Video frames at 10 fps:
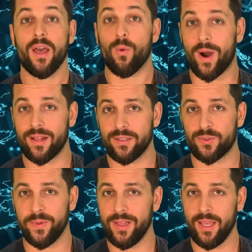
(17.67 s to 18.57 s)

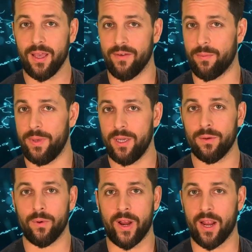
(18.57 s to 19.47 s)
Wireless relay of a Pico
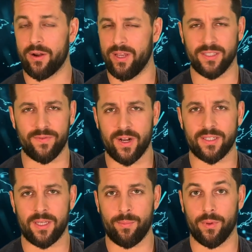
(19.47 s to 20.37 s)
or Air is very
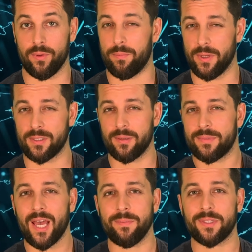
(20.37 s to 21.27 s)
simple, but
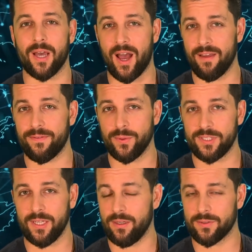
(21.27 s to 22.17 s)
sometimes the iPhone
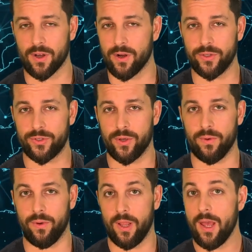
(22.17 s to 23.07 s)
signals aren't shown.